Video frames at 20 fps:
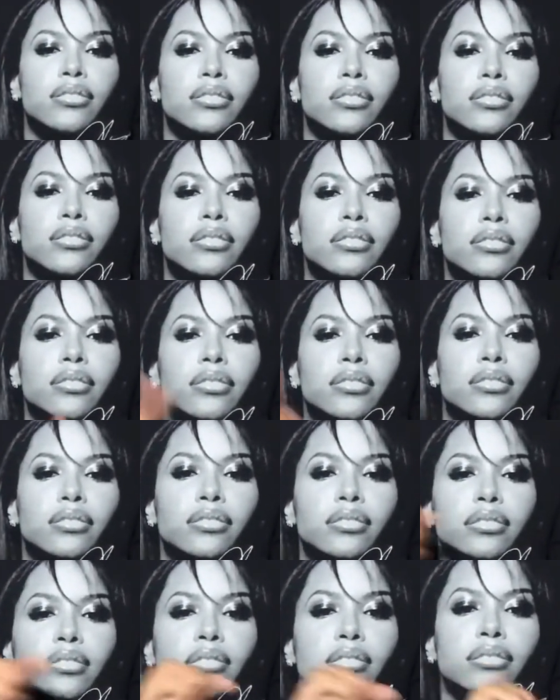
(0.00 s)

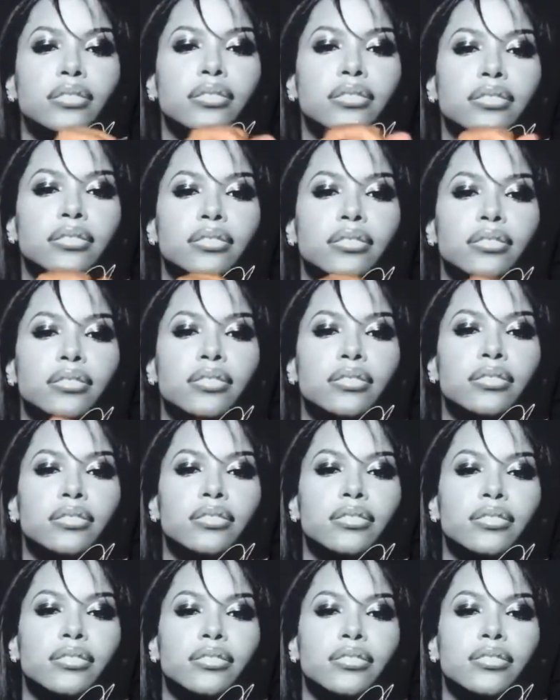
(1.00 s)

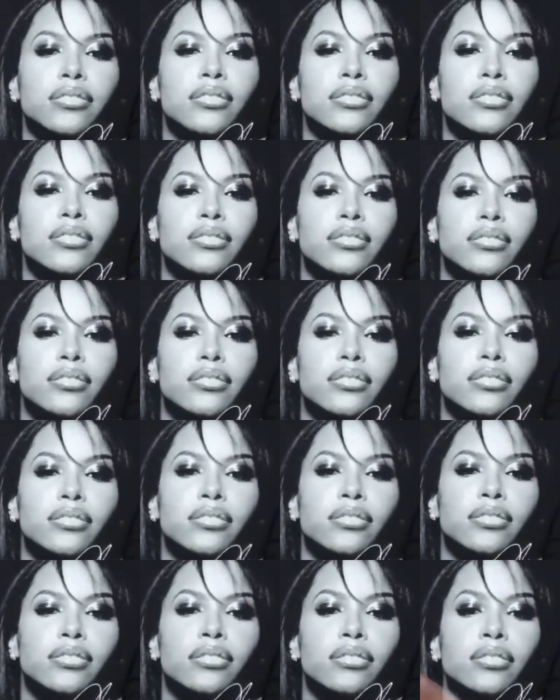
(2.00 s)

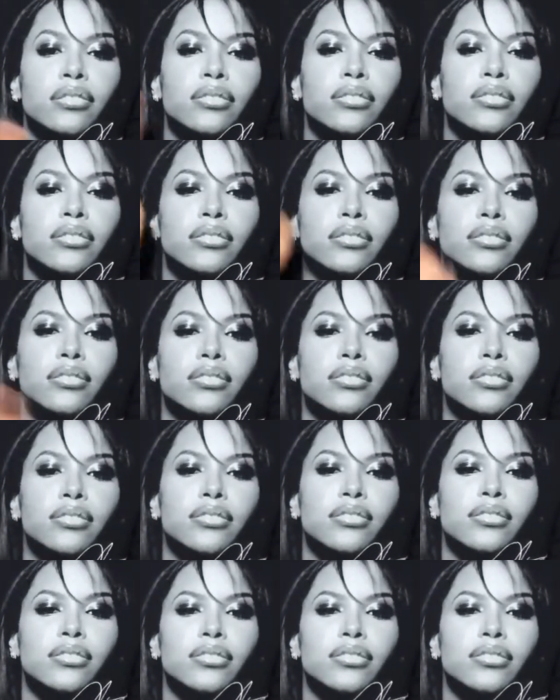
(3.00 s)
The person shown says nothing.